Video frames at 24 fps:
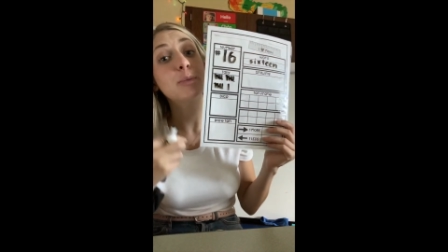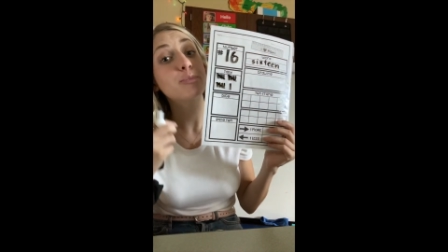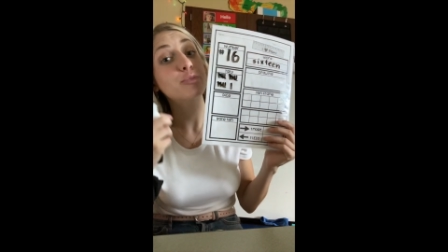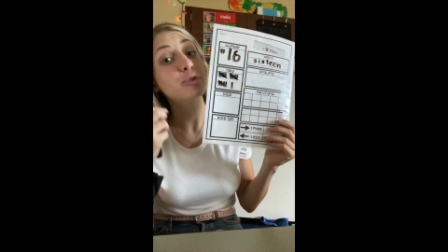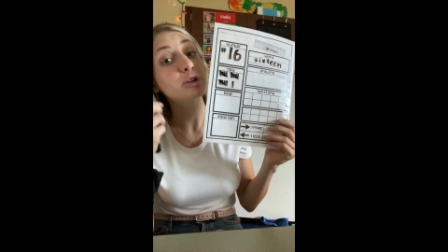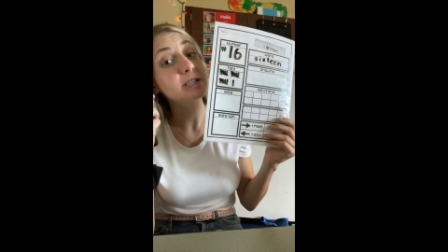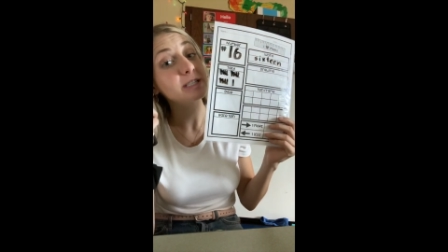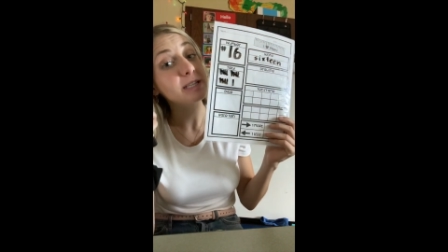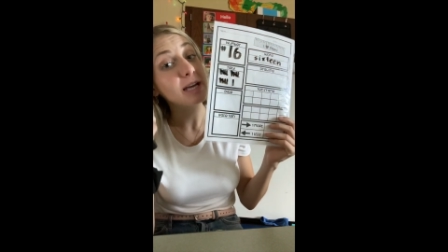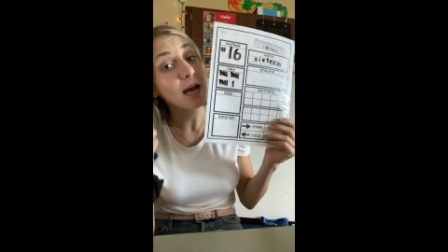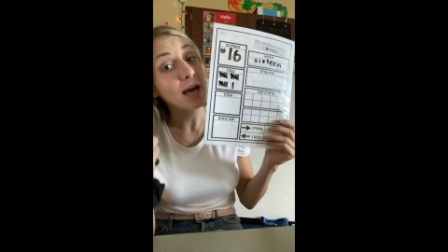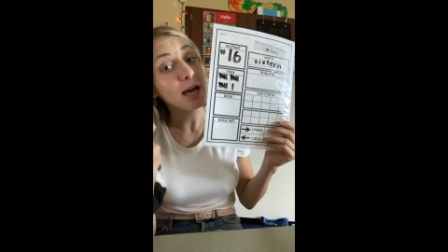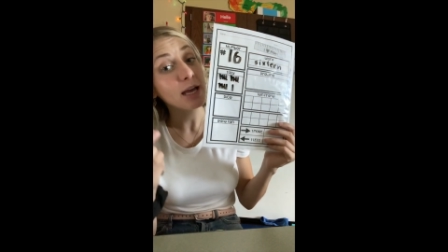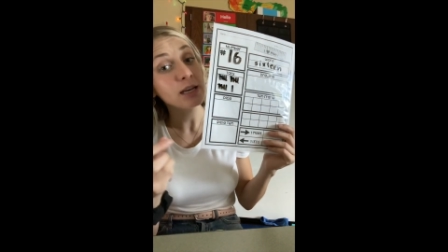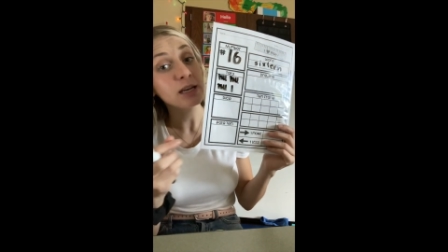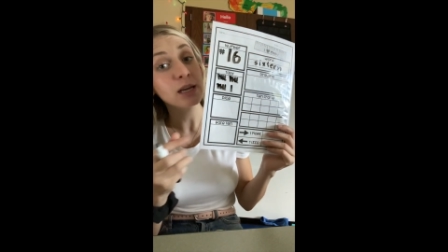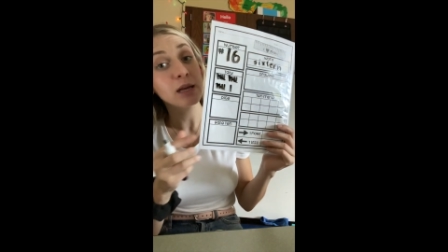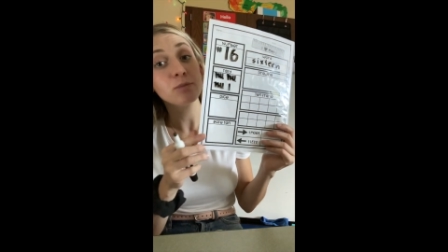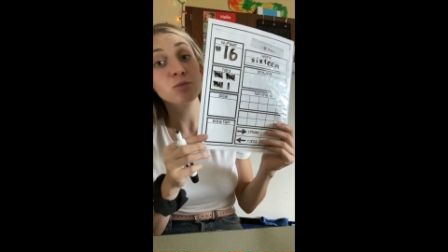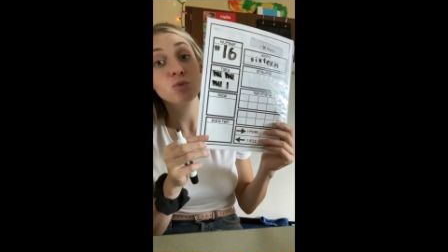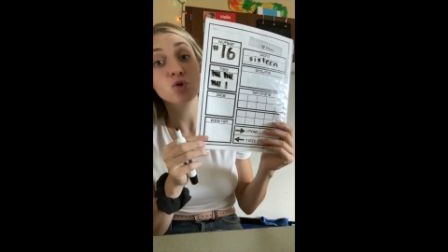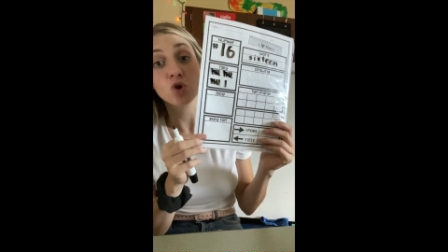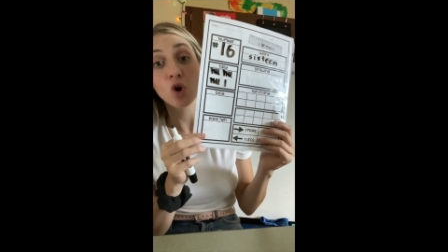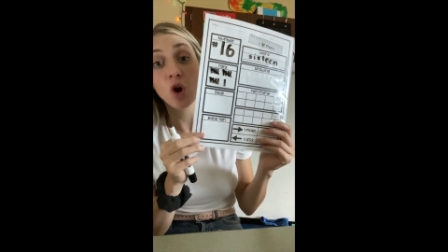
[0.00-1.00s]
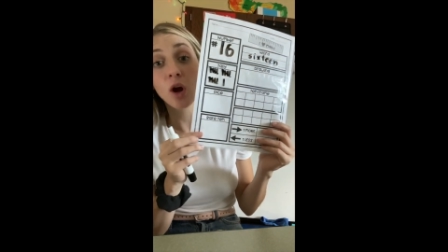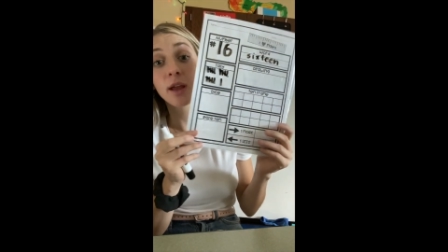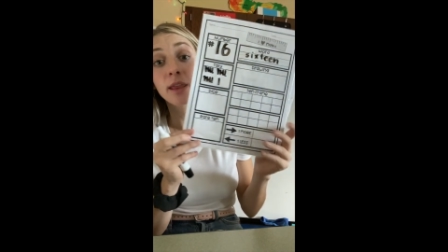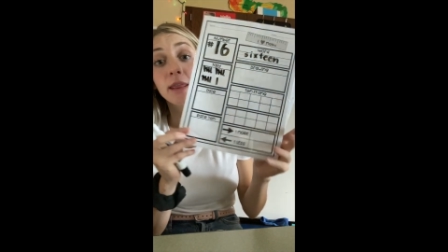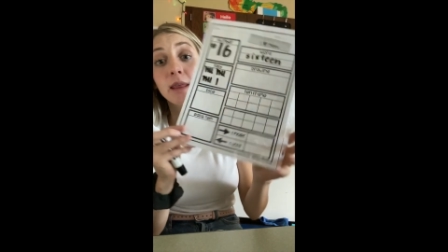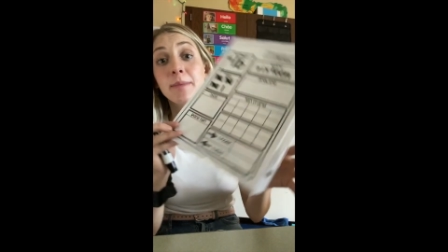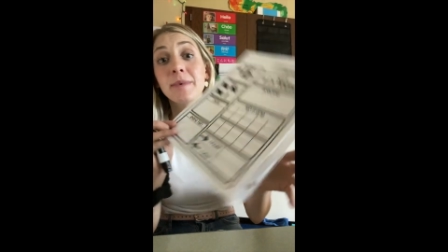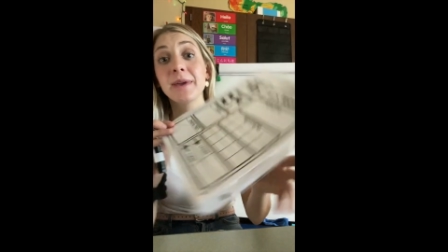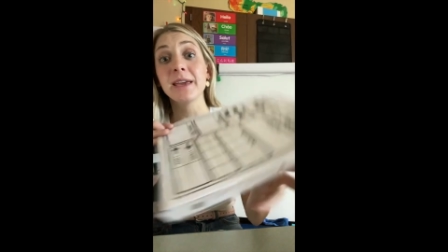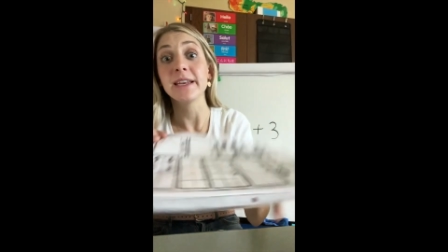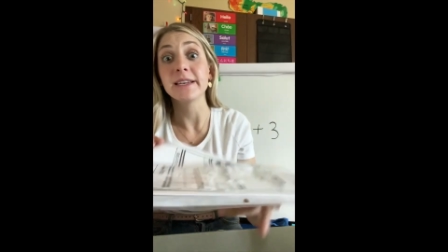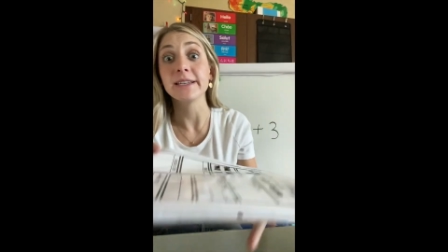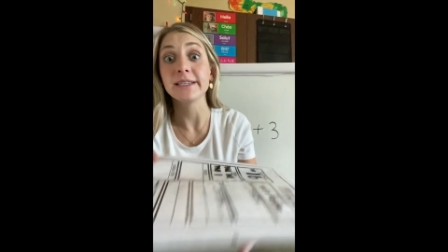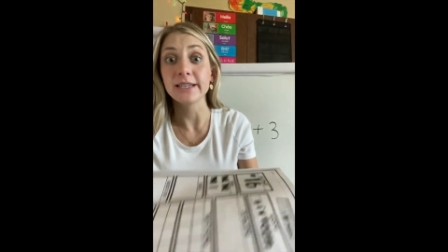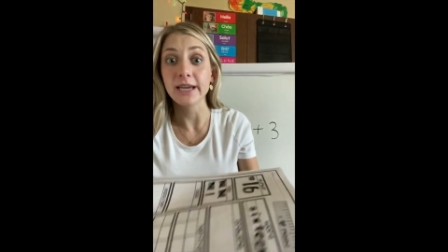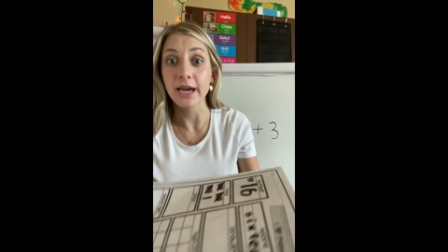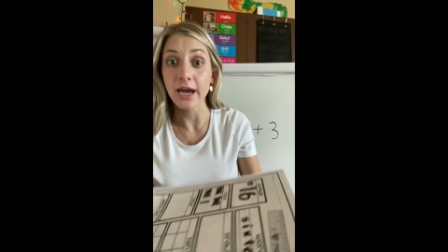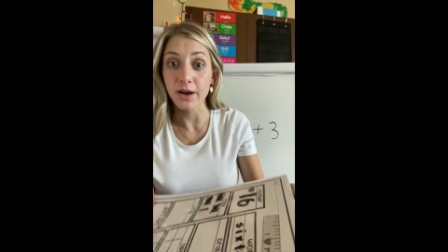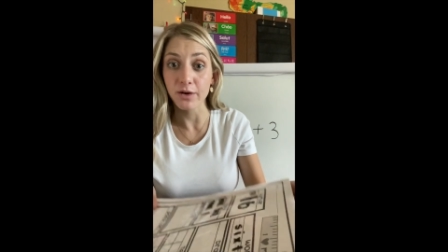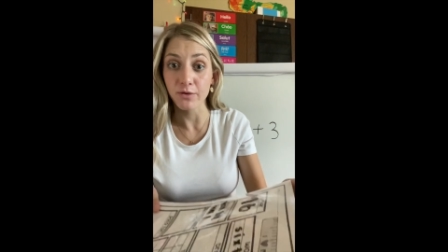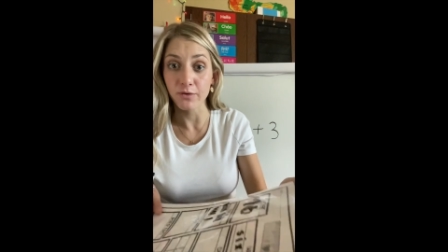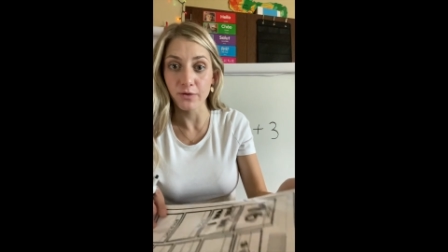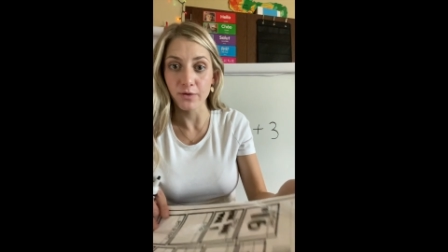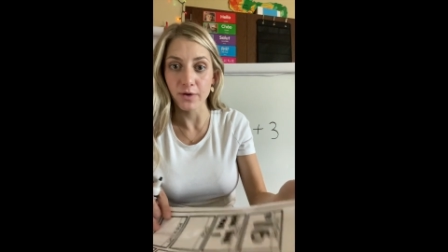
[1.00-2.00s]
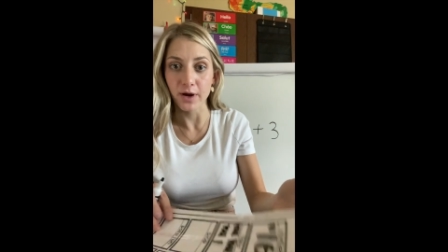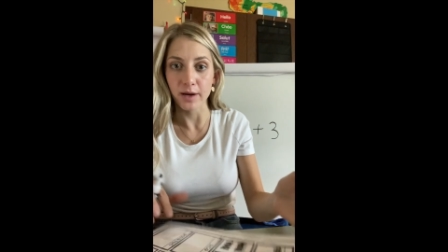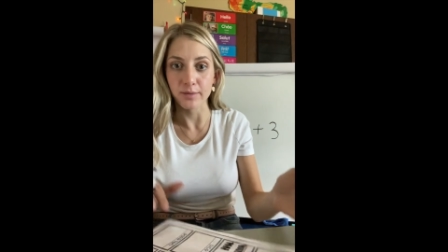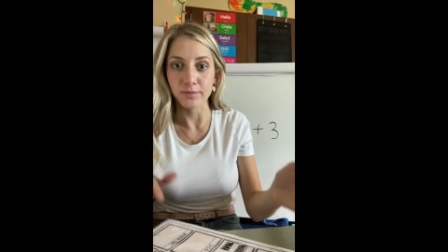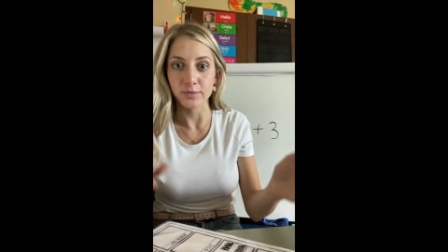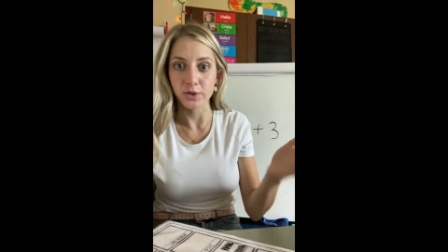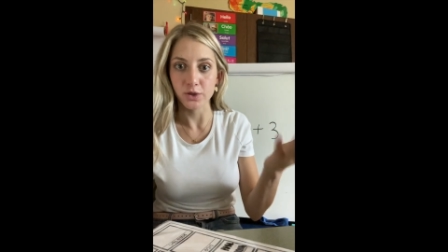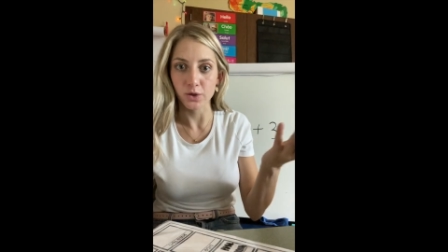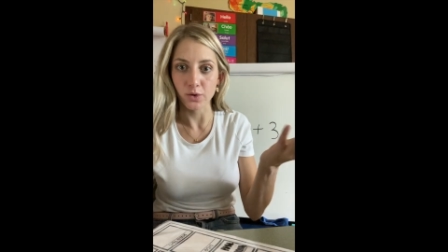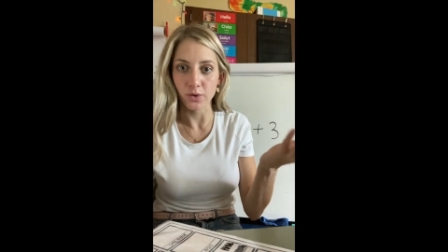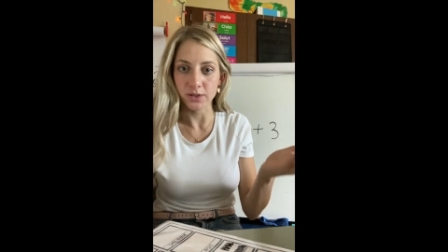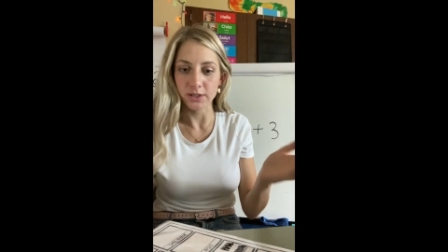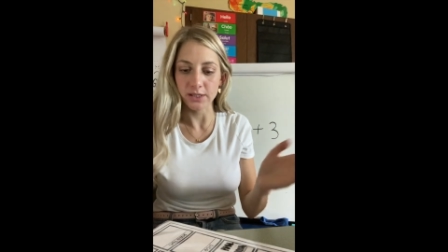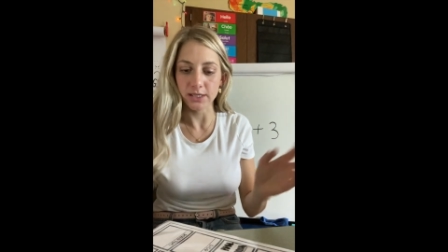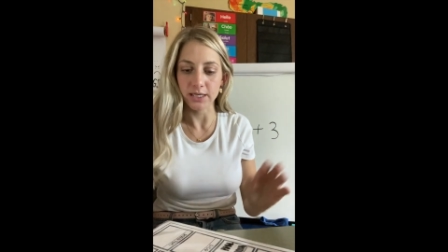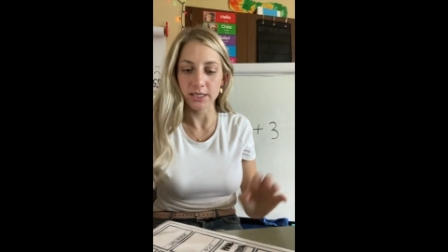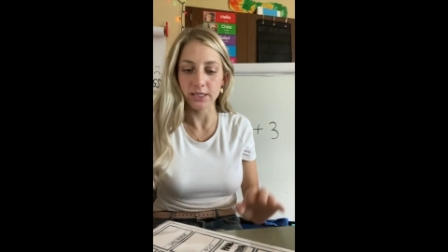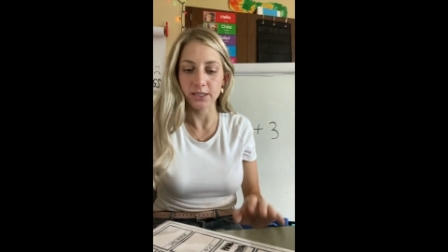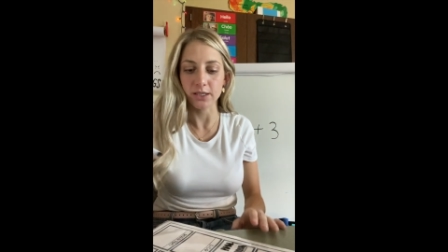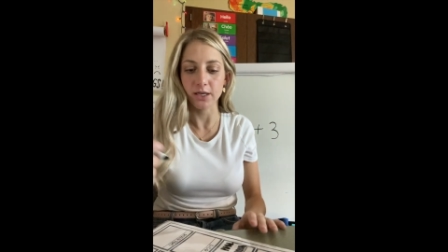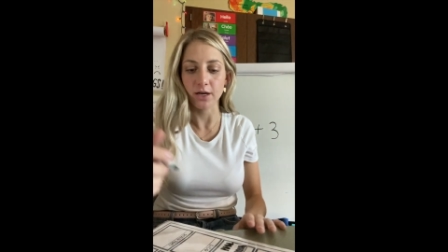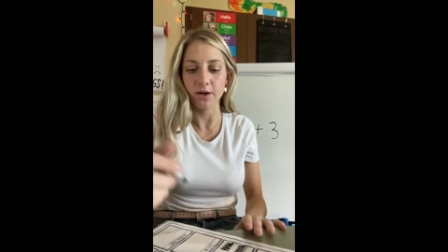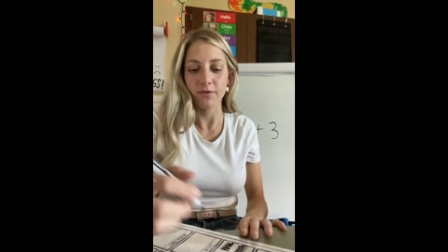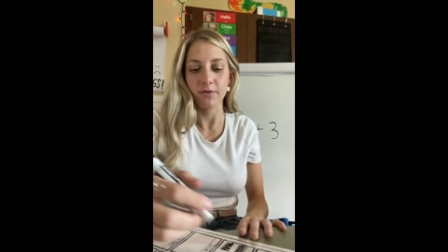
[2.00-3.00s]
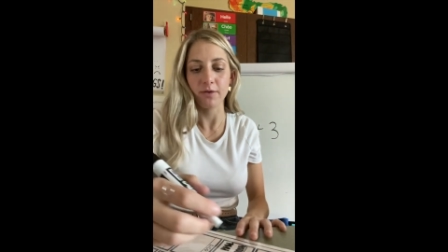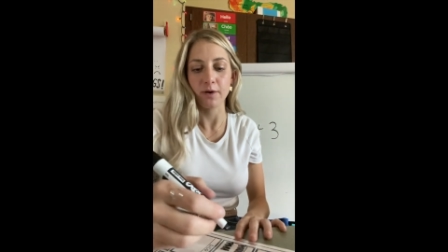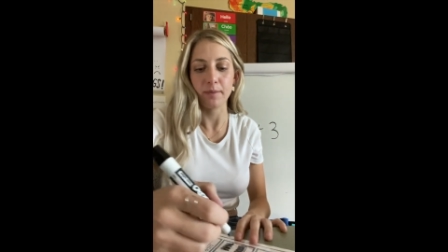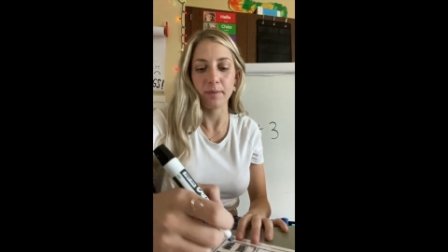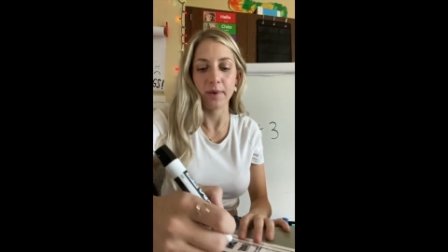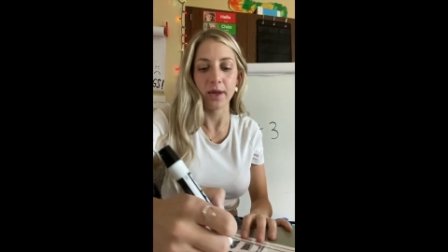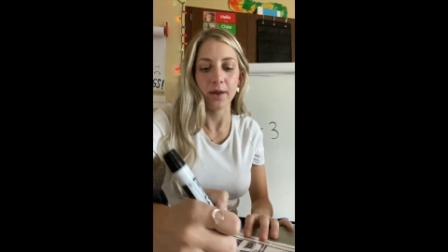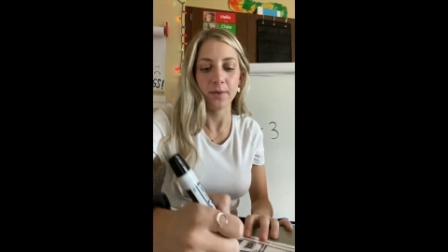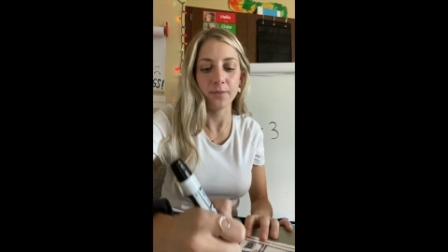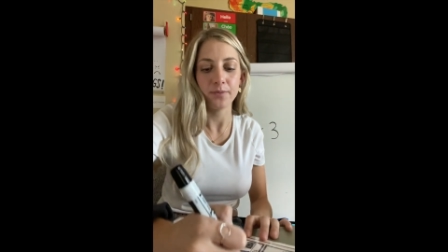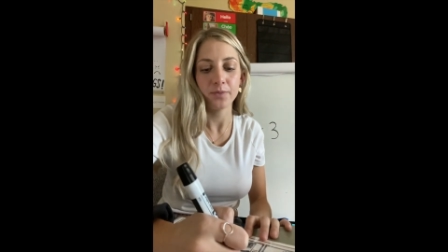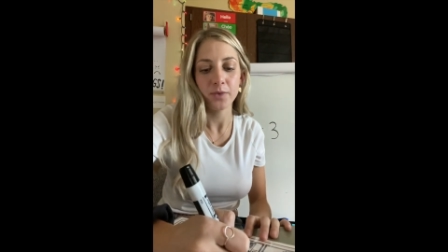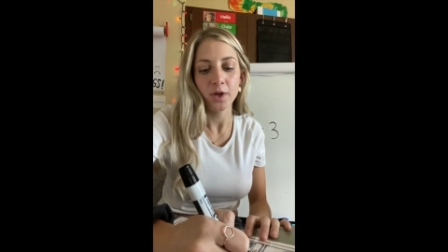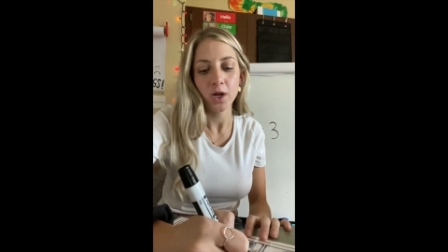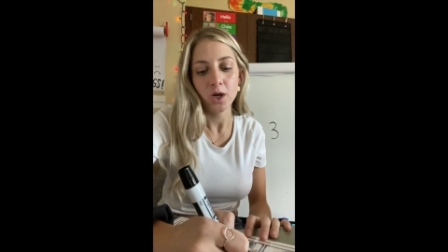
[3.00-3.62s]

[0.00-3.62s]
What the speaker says: pretend I'm drawing them in 10 frames so it's easier for me.